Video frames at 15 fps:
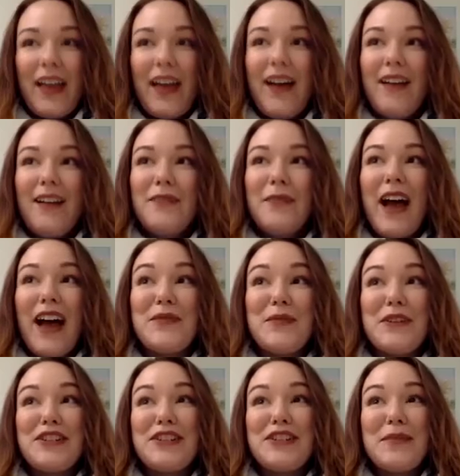I
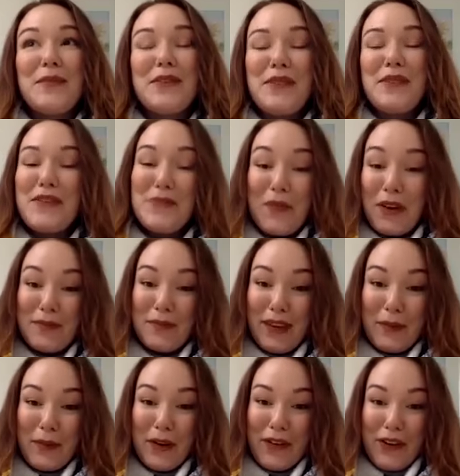wish someone would have warned me
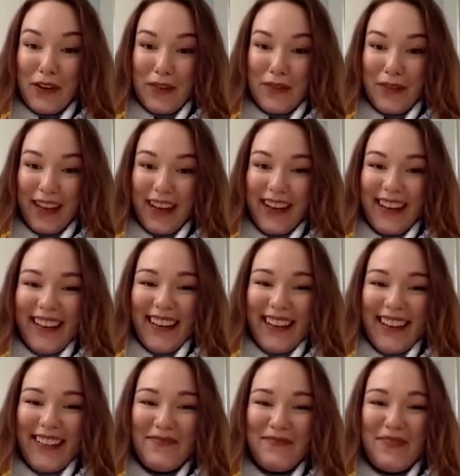about COVID,
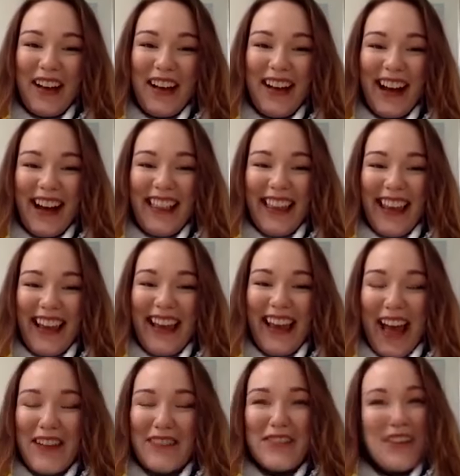but I think
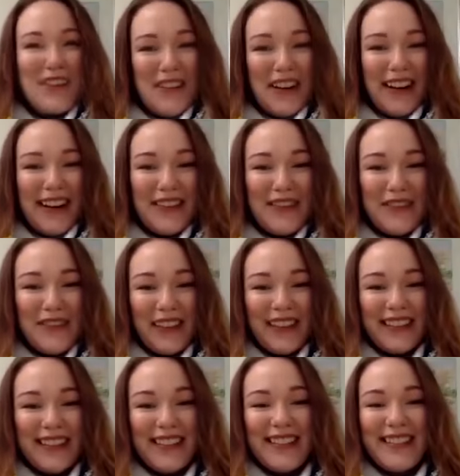everyone
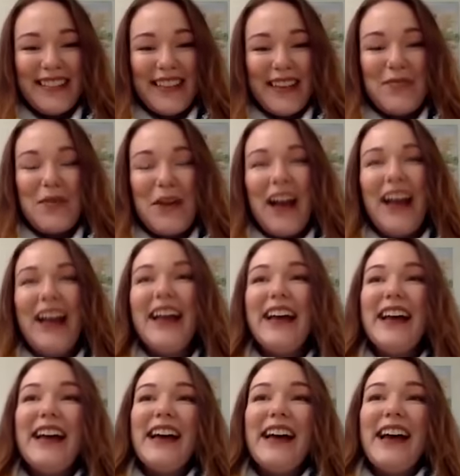feels the same way.
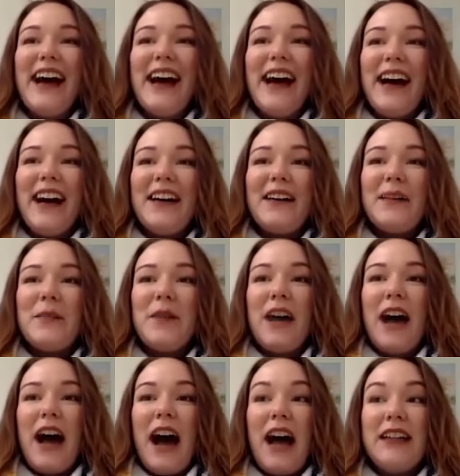
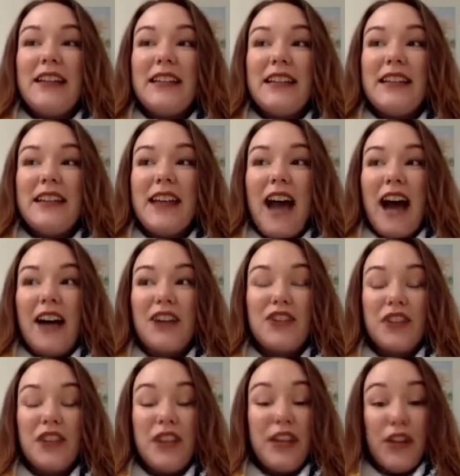I didn't
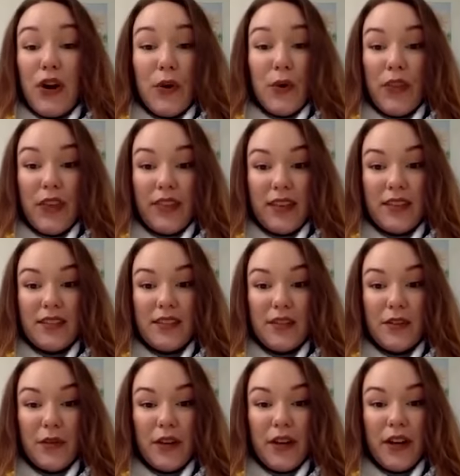actually know that this
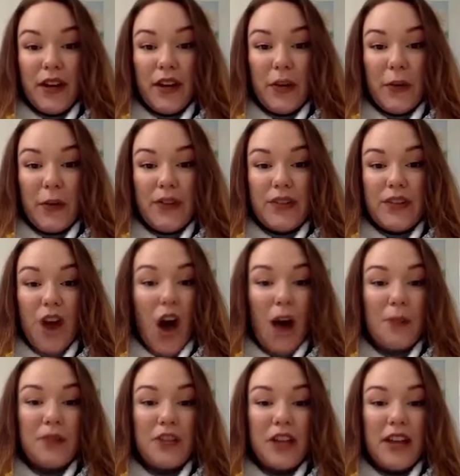career was an
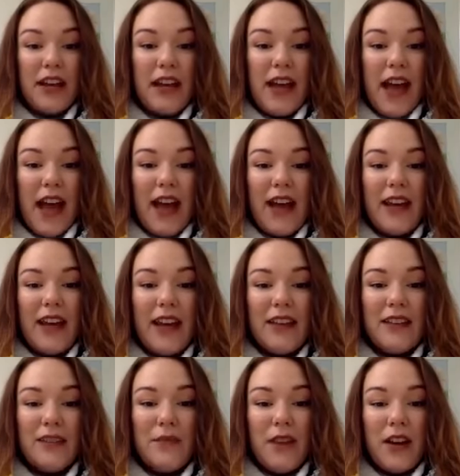option, and
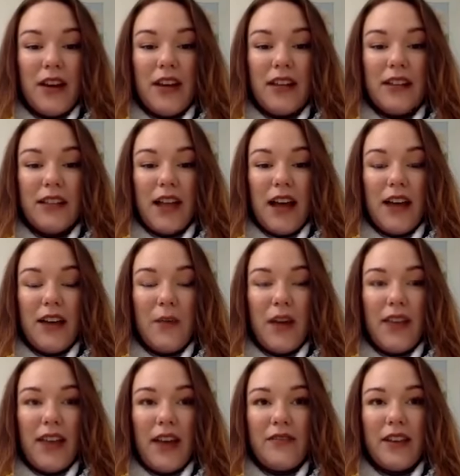it's very in line
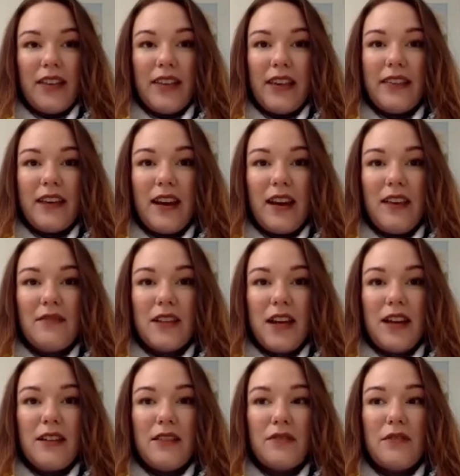with everything that I've
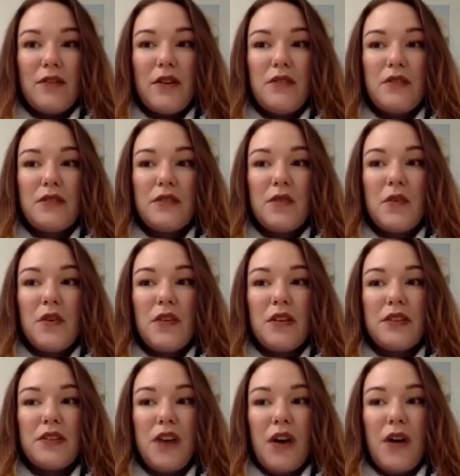done throughout school.
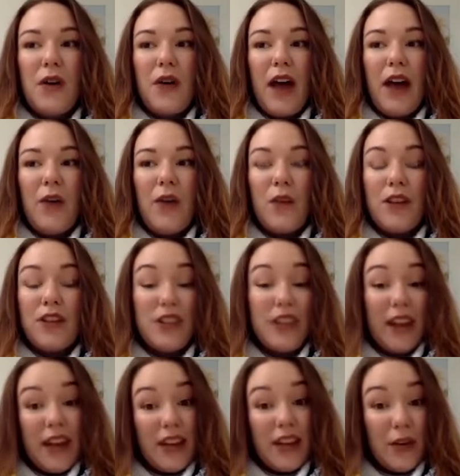So I wish that
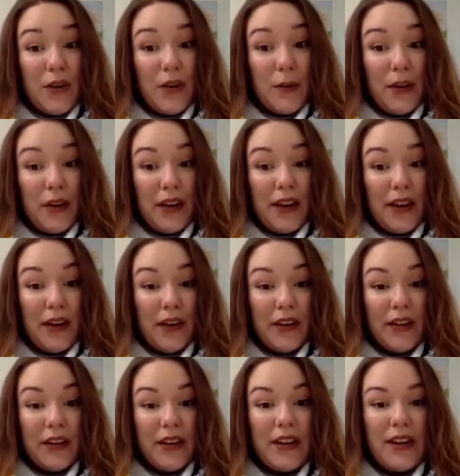I had known about it
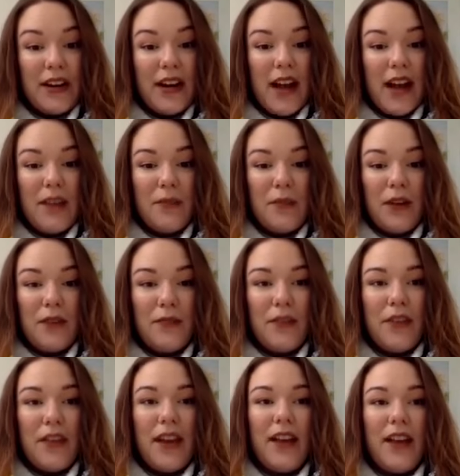earlier, and I'm grateful
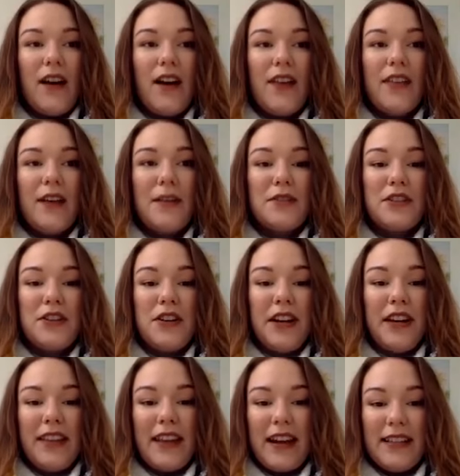that I got the
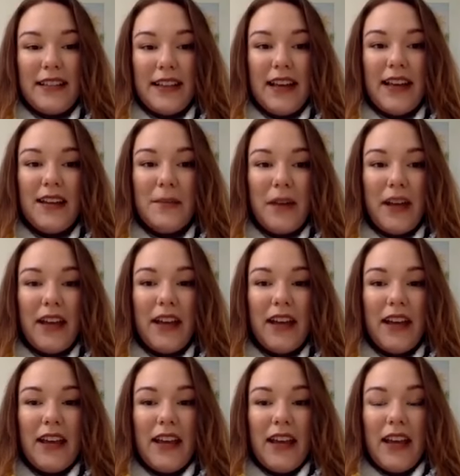opportunity that I did, but
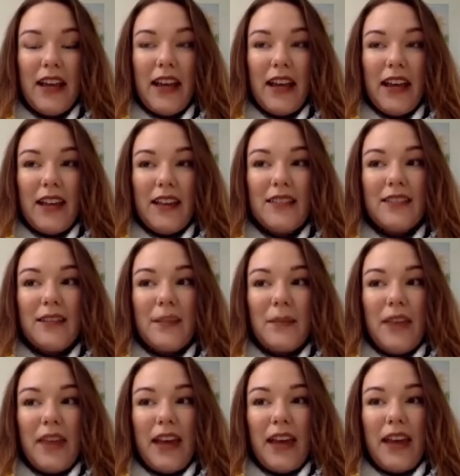it is
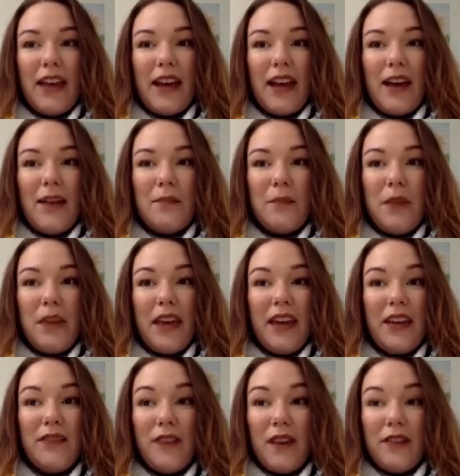something, being
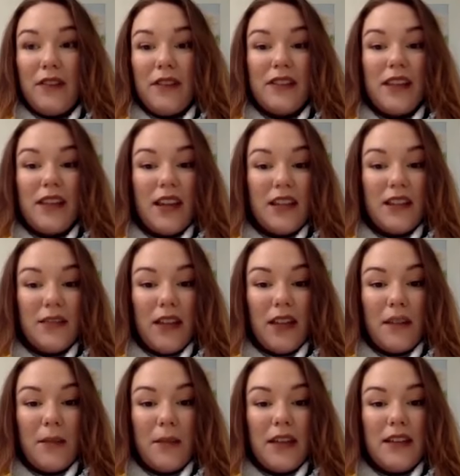in fundraising and
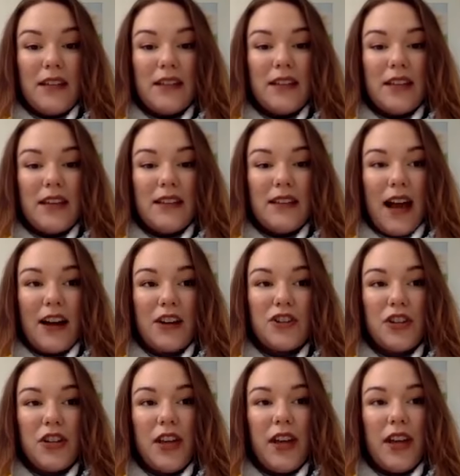development is
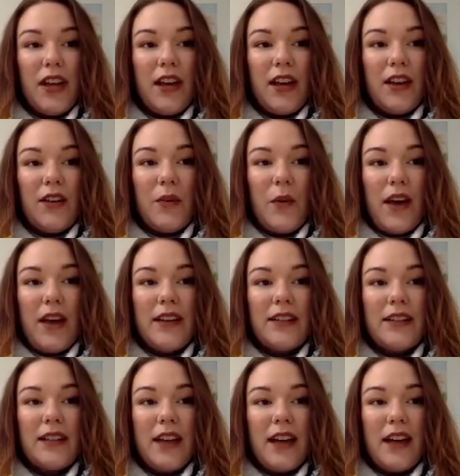actually quite
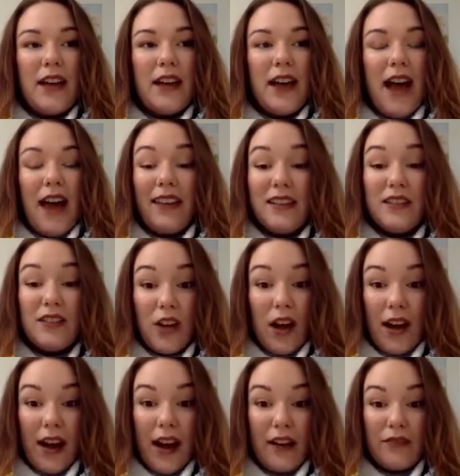highly
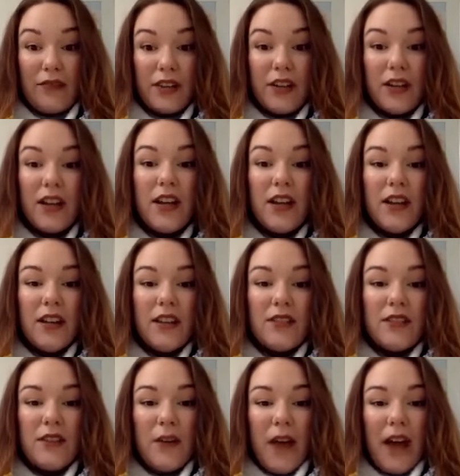sought after.
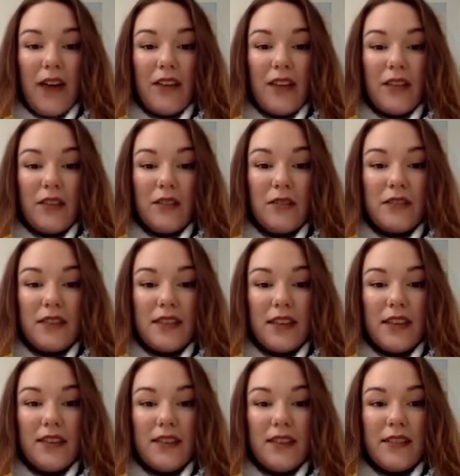So having those
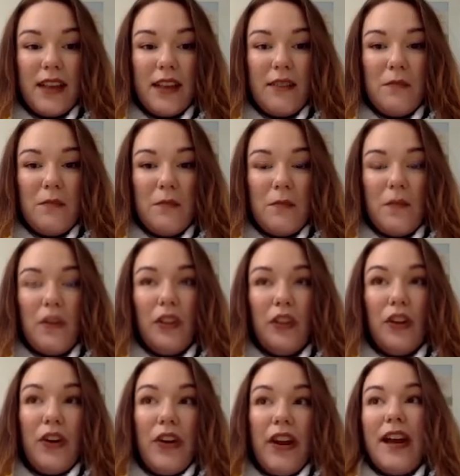skills and
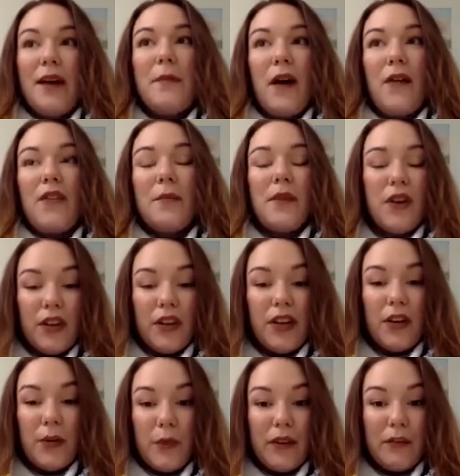learning about them
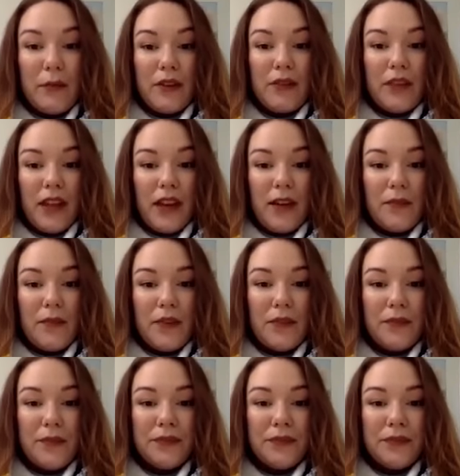earlier would have been really helpful.